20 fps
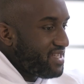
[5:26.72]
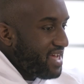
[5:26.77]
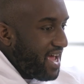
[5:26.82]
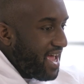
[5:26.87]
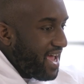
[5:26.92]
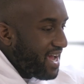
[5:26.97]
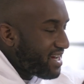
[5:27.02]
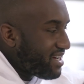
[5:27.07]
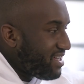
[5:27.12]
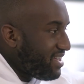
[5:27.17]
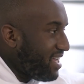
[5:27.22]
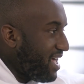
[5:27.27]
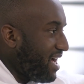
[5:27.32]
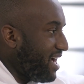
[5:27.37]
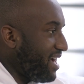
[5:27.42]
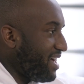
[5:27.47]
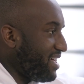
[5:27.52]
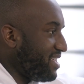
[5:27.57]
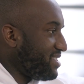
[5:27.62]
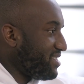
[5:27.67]
the diagonal
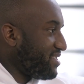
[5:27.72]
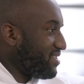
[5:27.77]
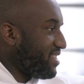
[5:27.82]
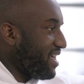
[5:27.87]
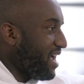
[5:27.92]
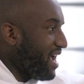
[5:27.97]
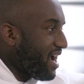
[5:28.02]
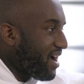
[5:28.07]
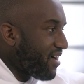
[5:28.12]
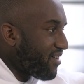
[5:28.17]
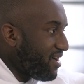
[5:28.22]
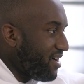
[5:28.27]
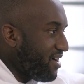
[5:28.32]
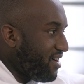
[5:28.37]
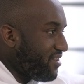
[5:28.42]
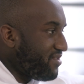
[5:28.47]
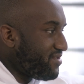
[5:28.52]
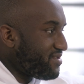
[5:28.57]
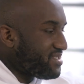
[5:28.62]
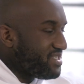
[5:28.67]
lines or the
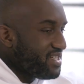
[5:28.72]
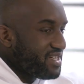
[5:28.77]
arrow